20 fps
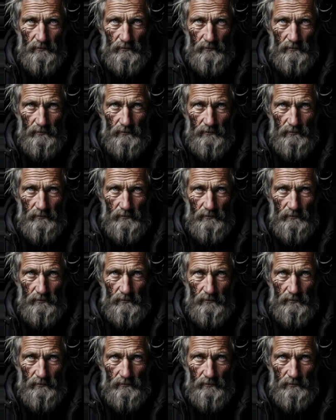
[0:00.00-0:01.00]

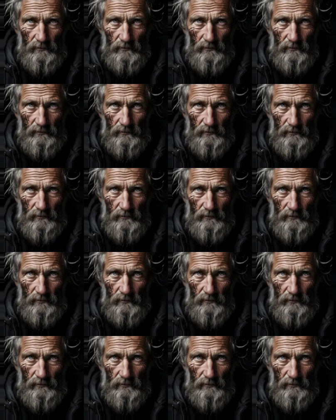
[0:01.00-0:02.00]

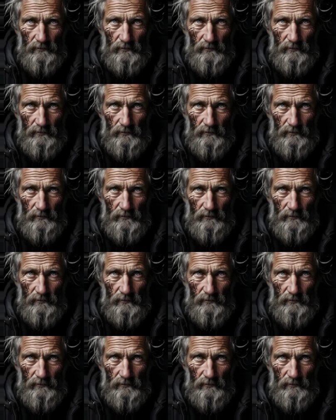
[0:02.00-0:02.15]
(no one is talking)